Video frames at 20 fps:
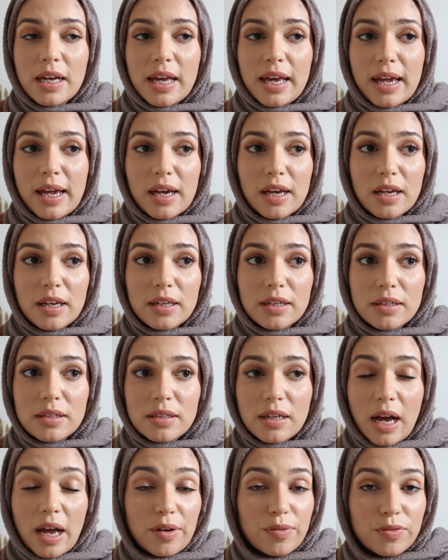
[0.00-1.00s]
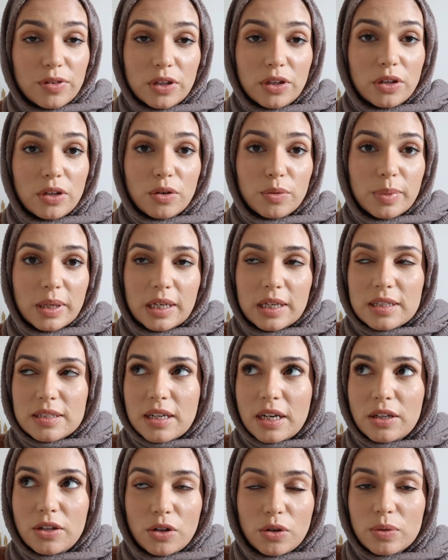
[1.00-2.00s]
And I feel you, because
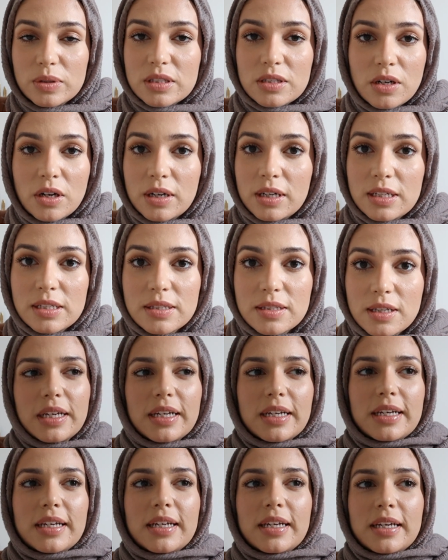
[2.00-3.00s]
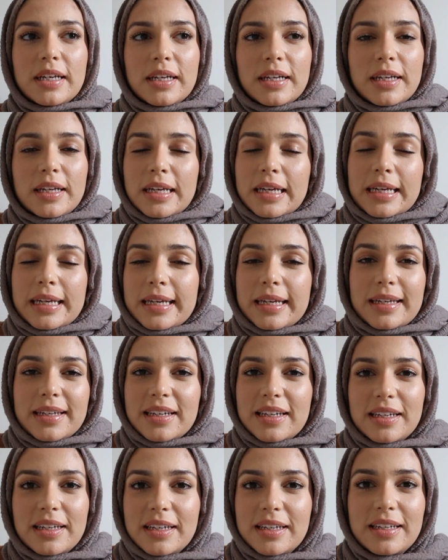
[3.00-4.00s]
I know it's not easy.
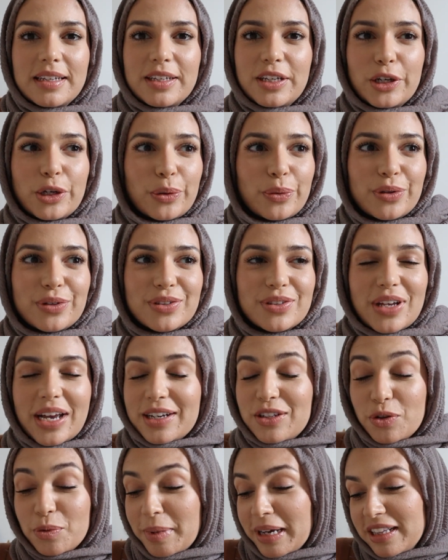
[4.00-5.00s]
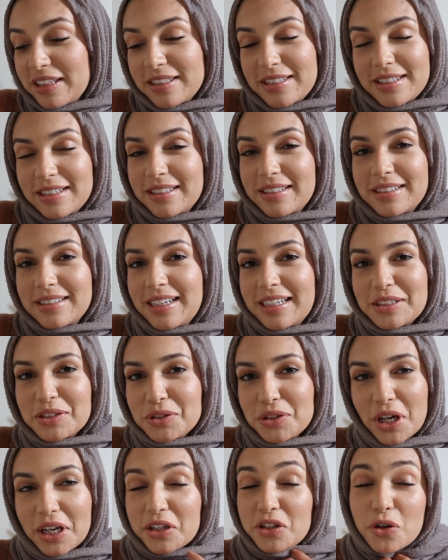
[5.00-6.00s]
I don't balance it.
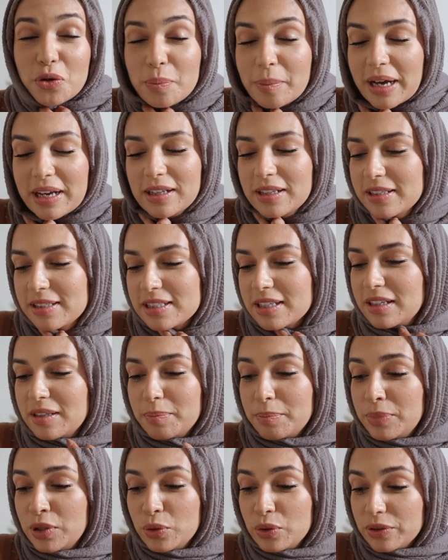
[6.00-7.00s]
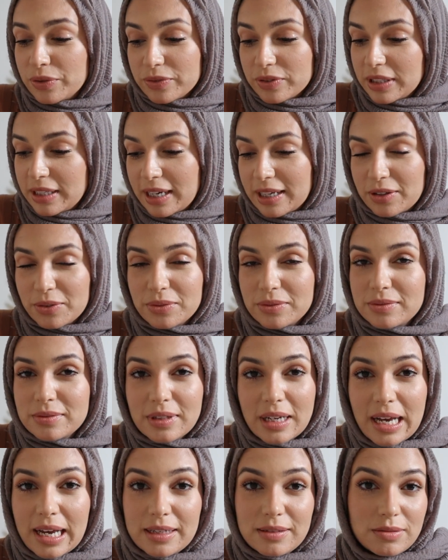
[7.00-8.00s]
I don't balance it beautifully.
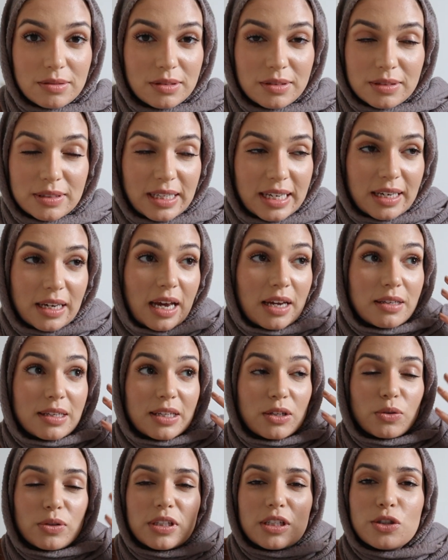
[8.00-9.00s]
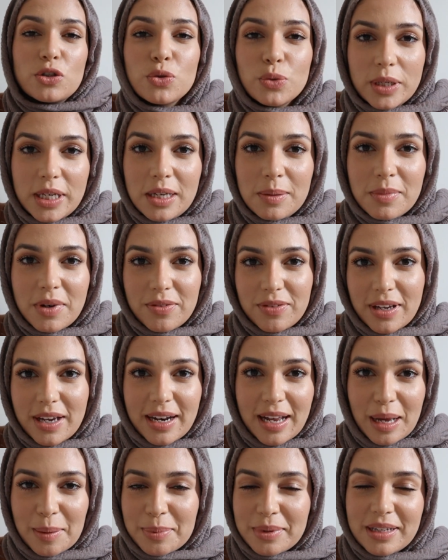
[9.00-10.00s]
I can only dream of that
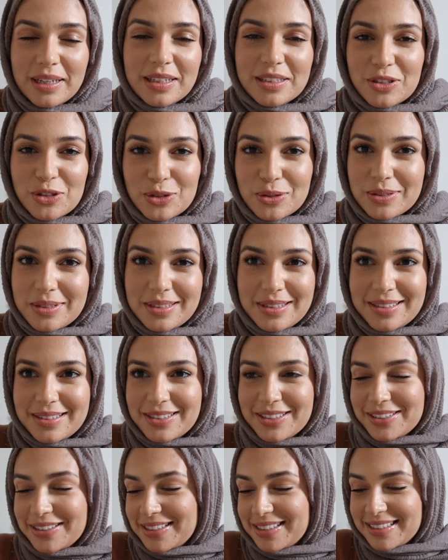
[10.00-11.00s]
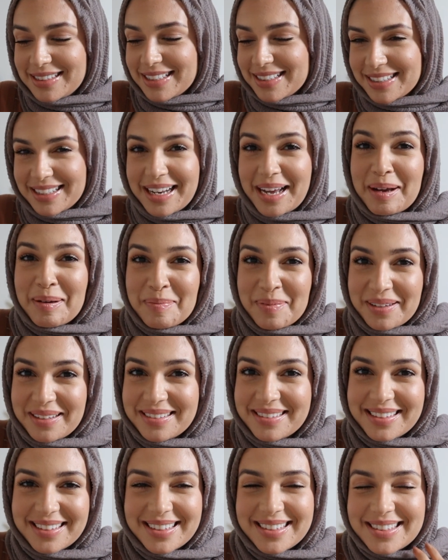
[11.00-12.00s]
happening. It just doesn't happen.
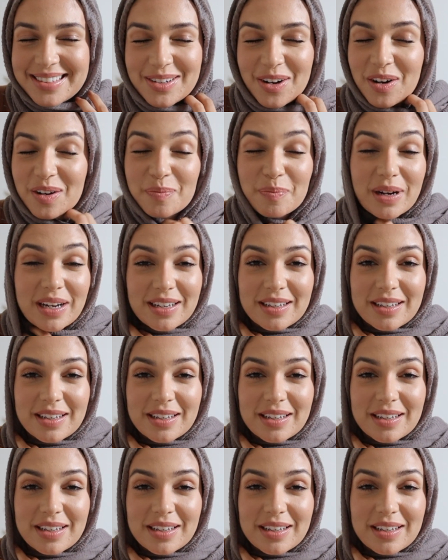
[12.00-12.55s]
It's not